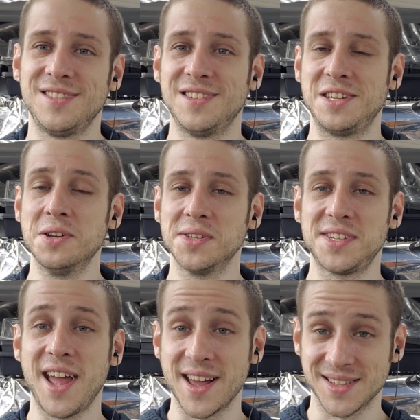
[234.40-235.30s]
still
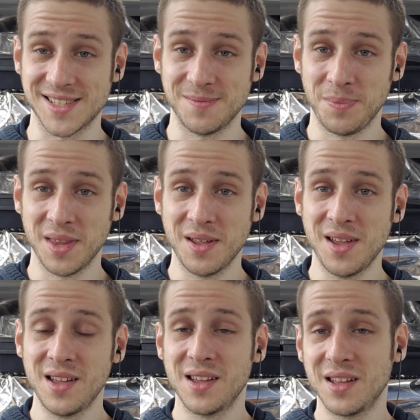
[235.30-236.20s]
stands.
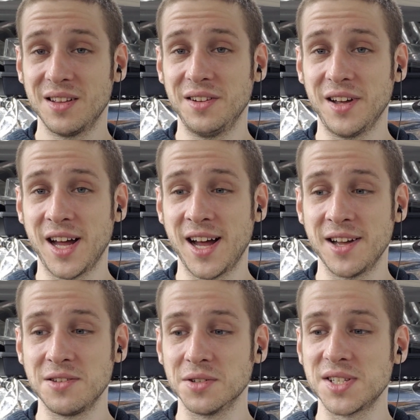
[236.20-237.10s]

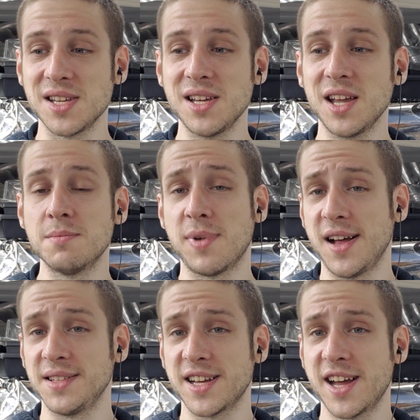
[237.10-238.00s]
You'll see in
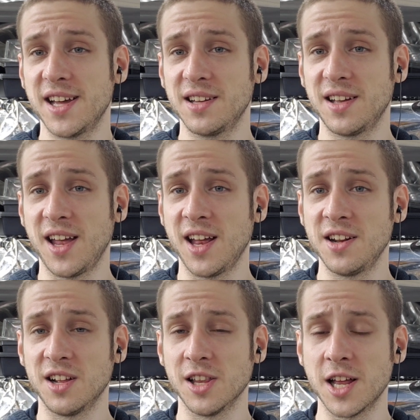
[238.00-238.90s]
bonsai
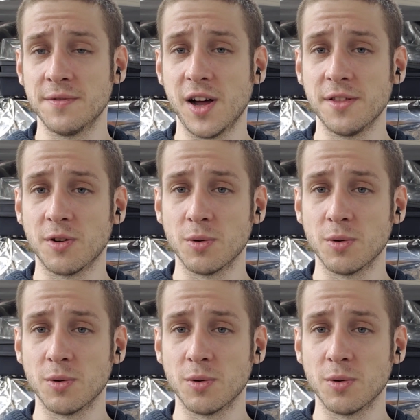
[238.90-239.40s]
and a lot of other